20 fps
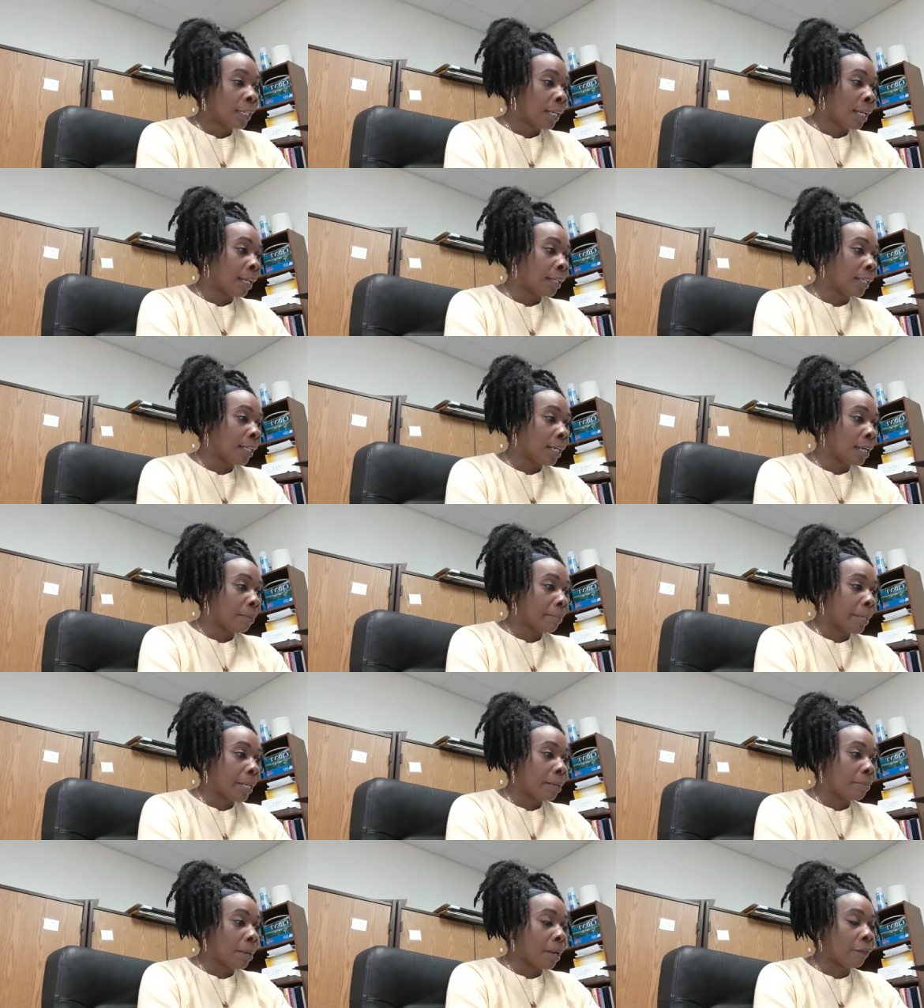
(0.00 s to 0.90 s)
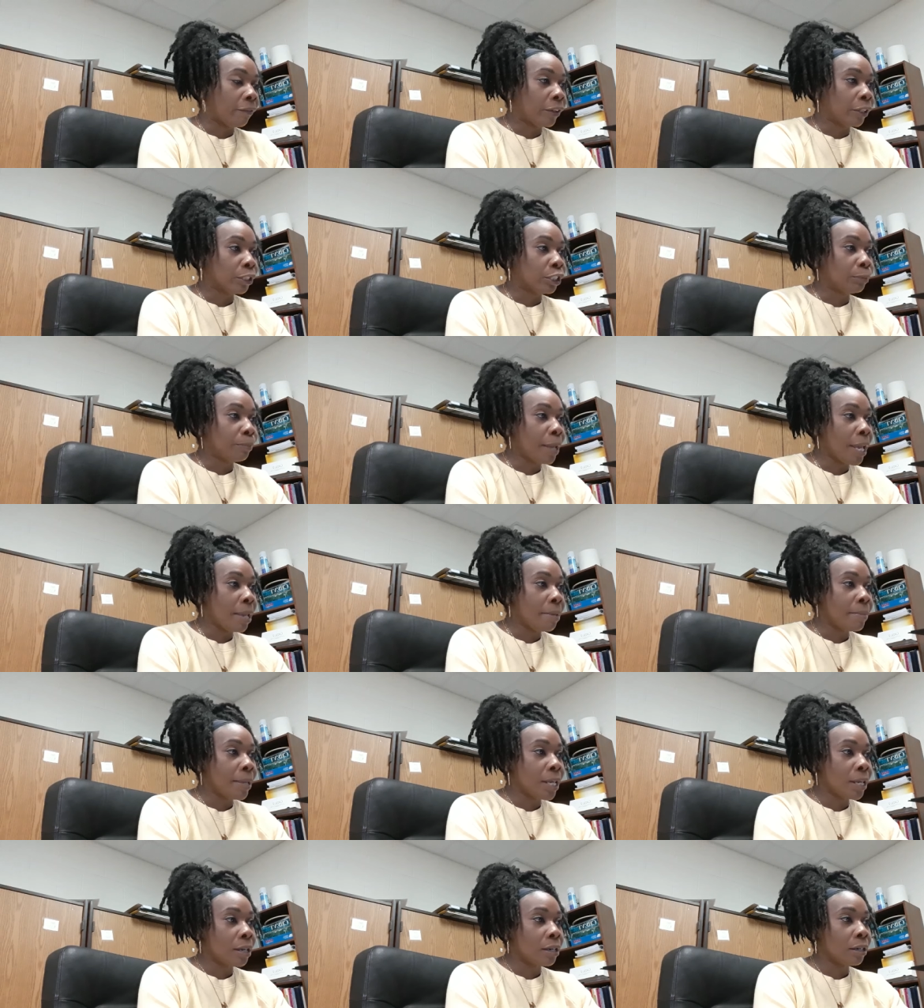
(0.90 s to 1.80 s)
and then I made my first
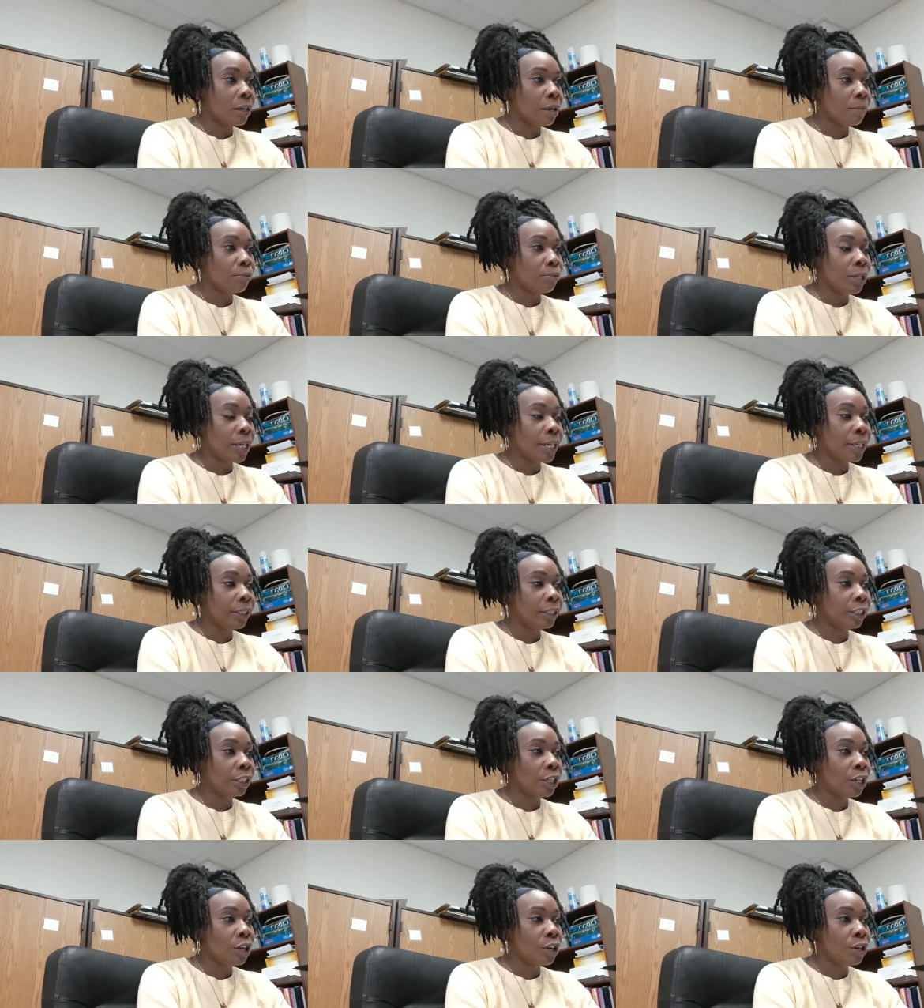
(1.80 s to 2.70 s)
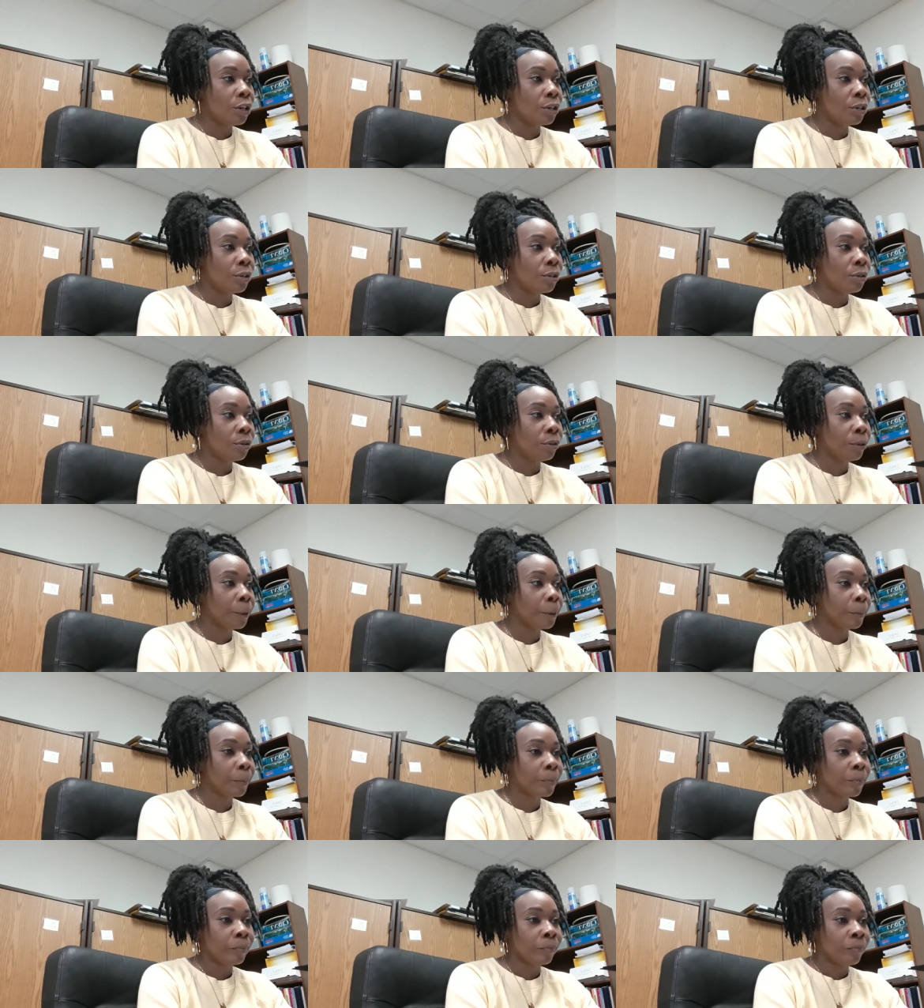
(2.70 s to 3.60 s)
payment a couple days ago.
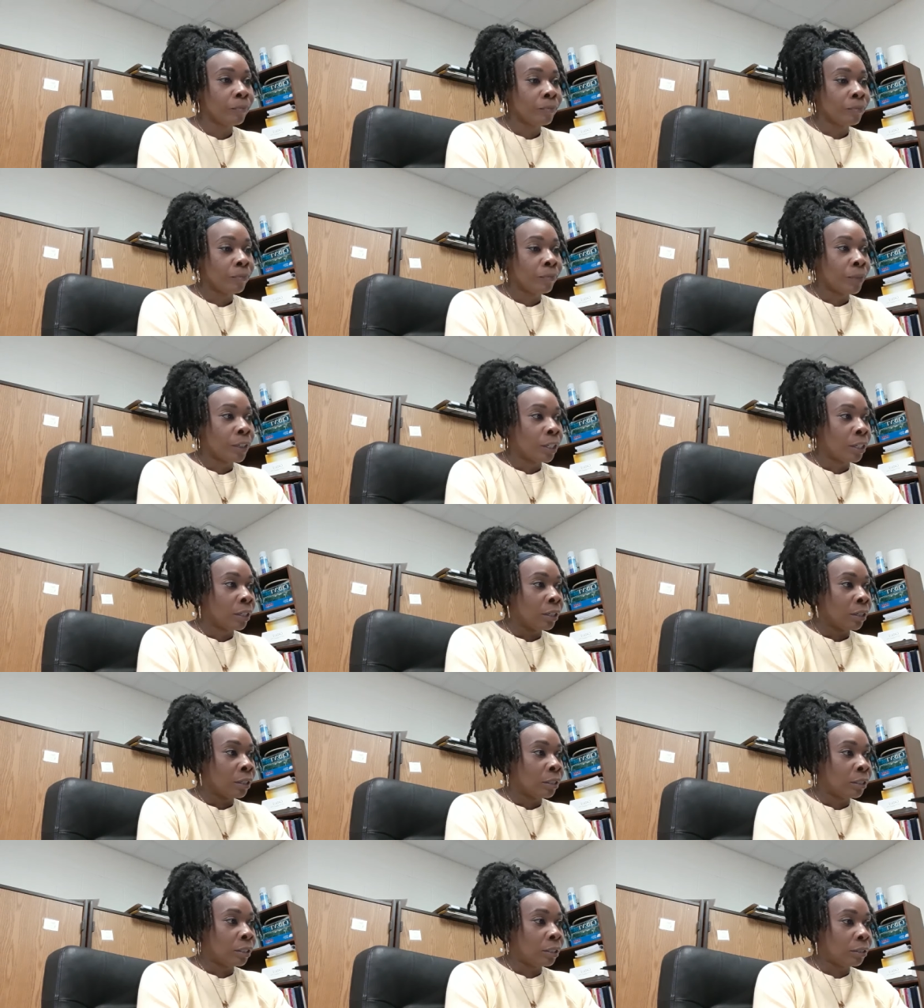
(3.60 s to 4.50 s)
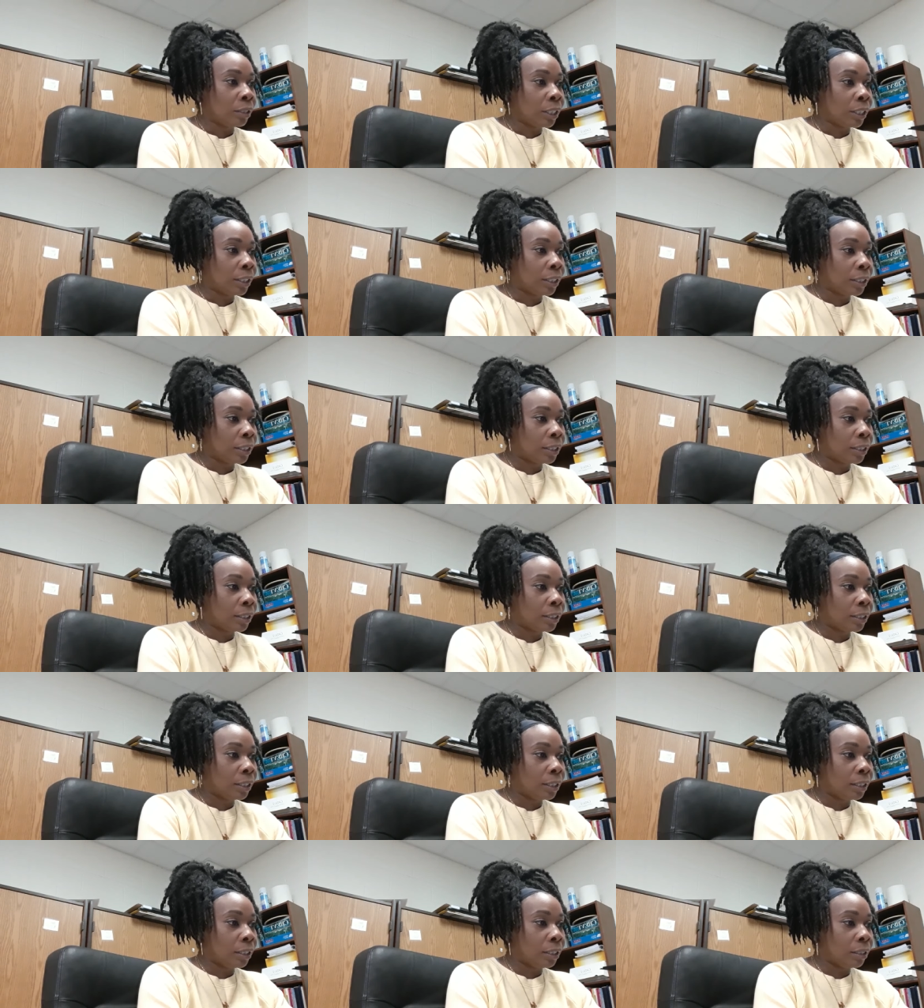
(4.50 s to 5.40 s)
So let's
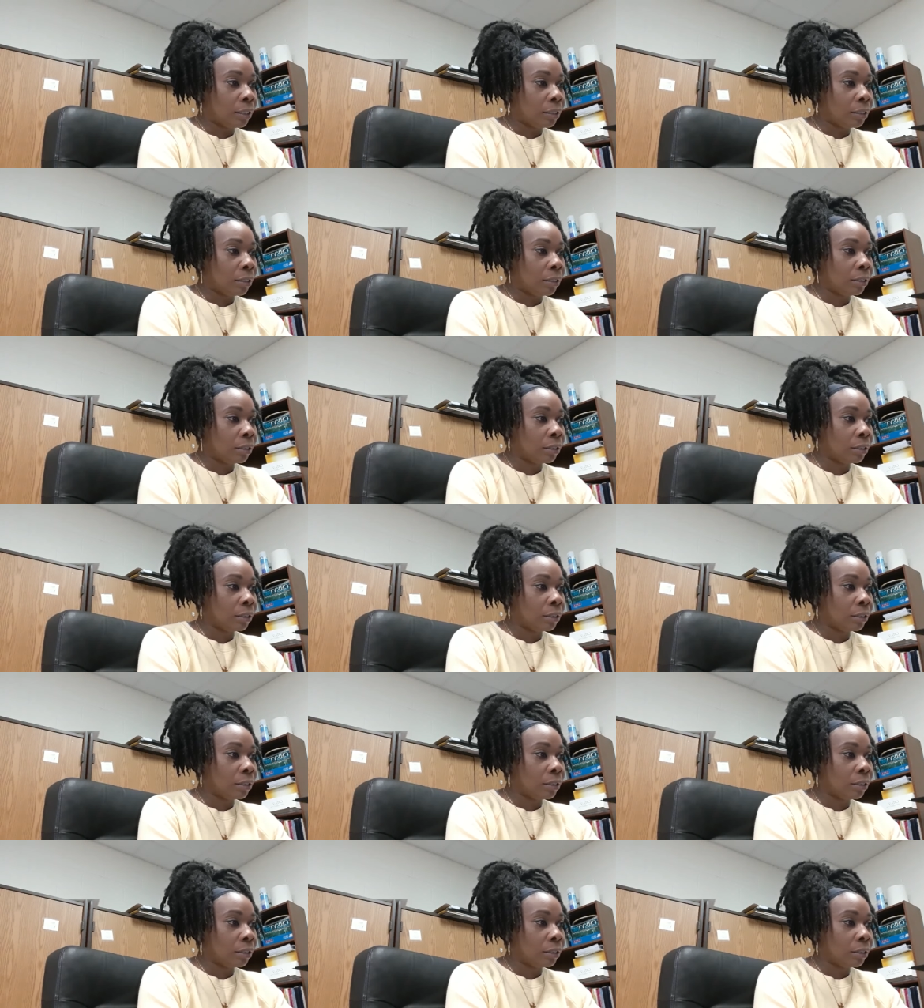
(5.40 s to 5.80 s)
see.